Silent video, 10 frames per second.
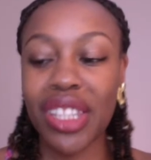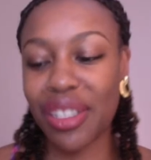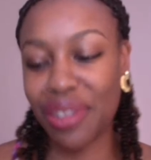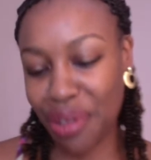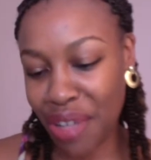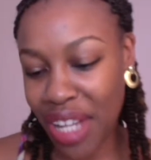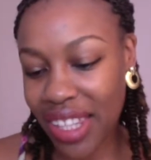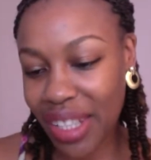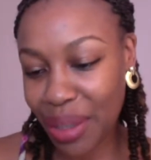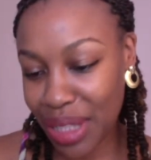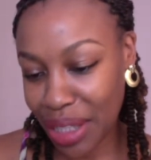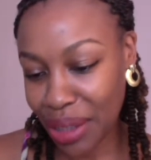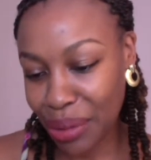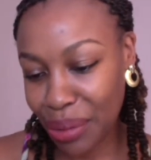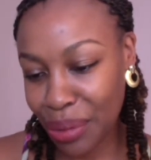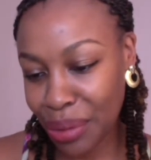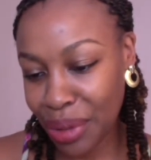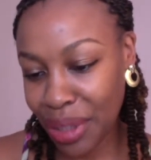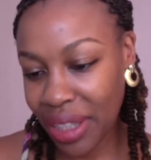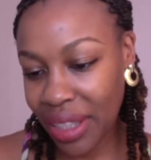the story and then I'll tell you
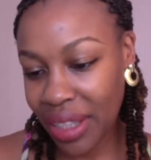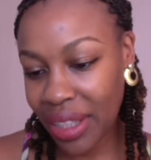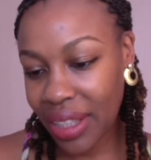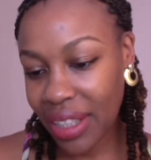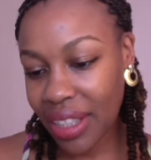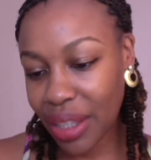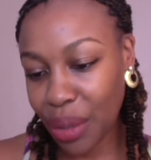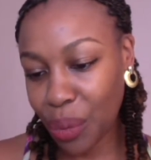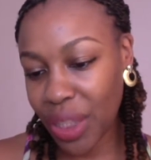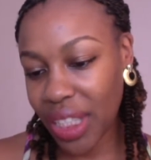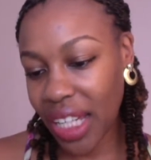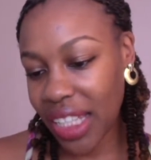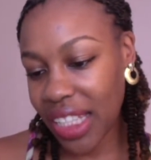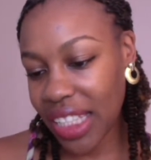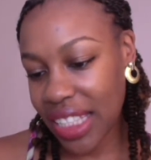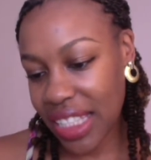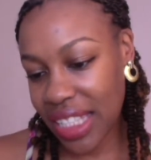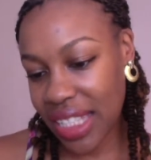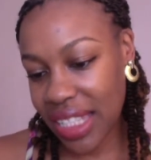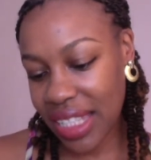who the winner
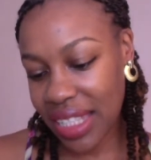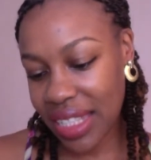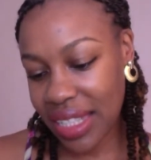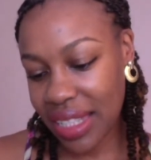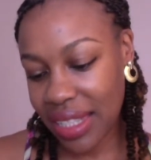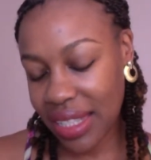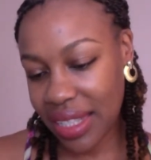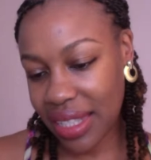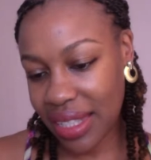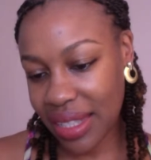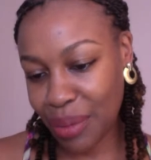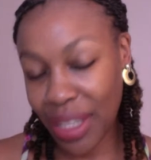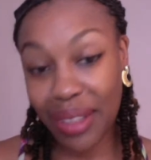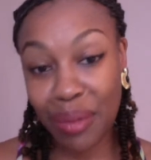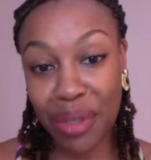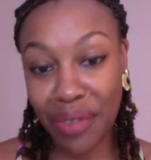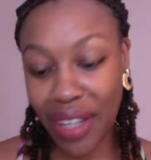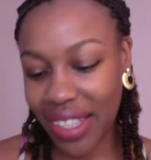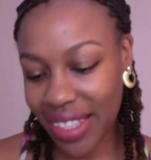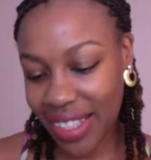is. Wait, let me
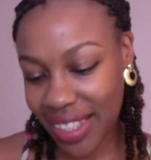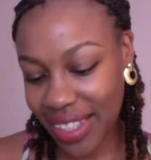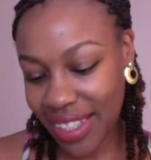find it.